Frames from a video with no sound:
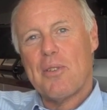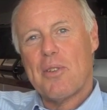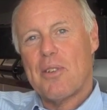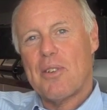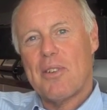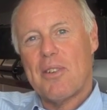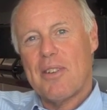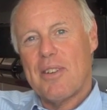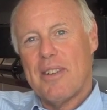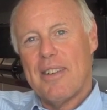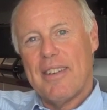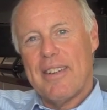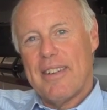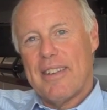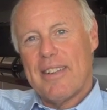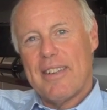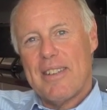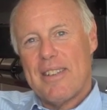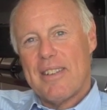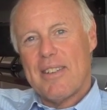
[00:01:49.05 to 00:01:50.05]
are
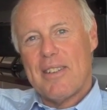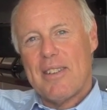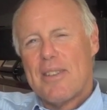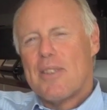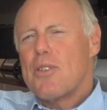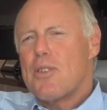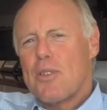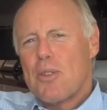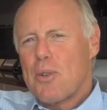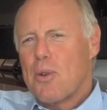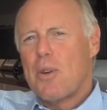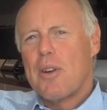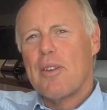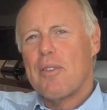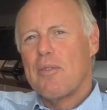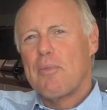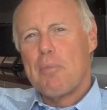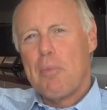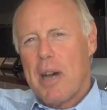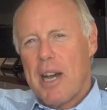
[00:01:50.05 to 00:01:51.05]
sort
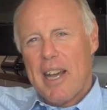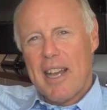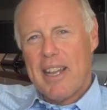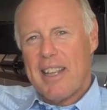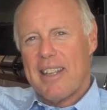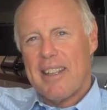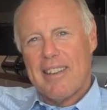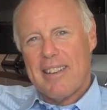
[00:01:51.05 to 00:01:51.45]
of my